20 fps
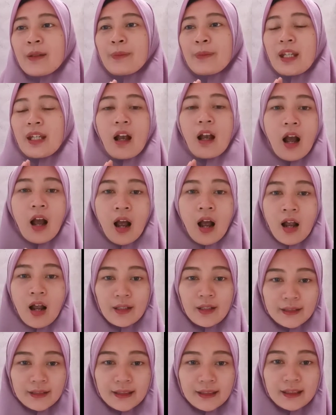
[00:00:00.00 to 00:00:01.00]

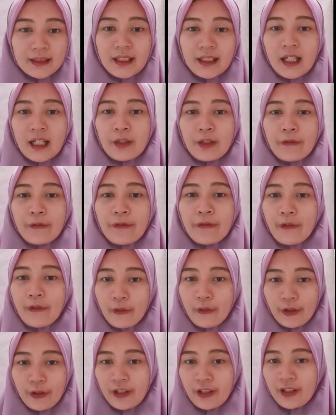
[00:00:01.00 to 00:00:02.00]
because, and
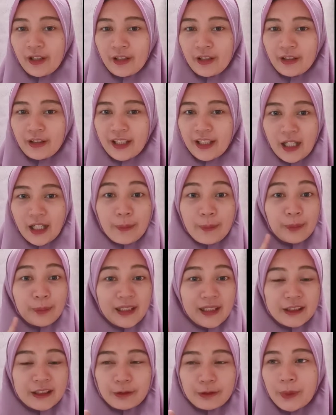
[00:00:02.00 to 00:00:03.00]
for. Okay,
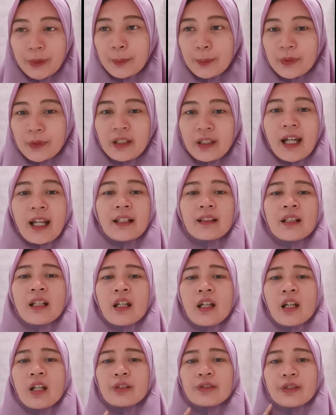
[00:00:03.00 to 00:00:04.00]
please remember, and
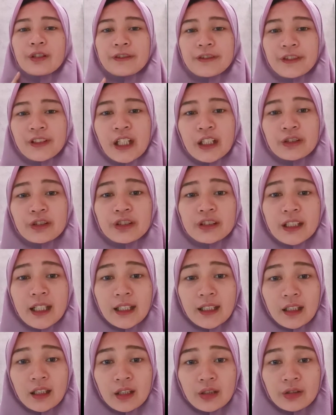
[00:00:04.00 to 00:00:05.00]
don't forget to
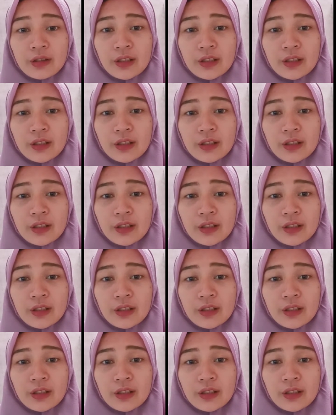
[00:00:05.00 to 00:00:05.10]
take